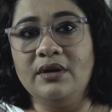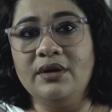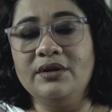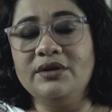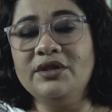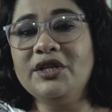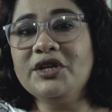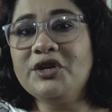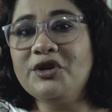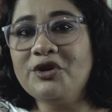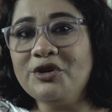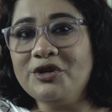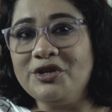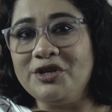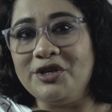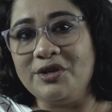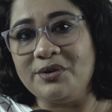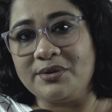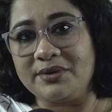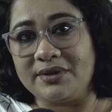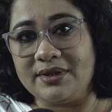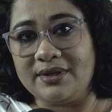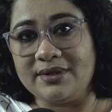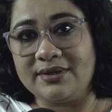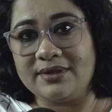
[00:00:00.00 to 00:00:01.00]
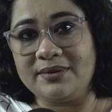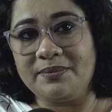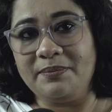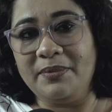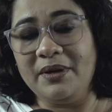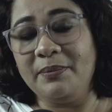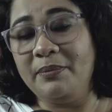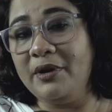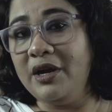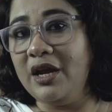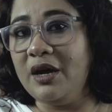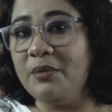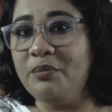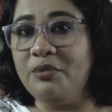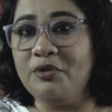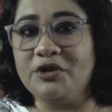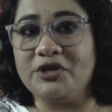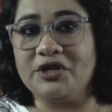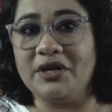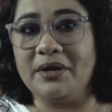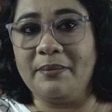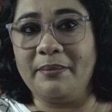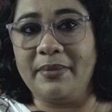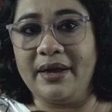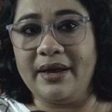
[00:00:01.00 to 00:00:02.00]
The good news is people are
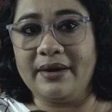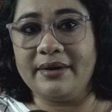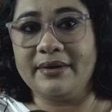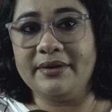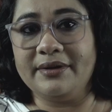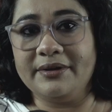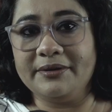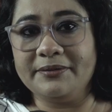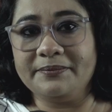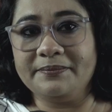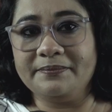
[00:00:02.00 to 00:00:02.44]
pushing back.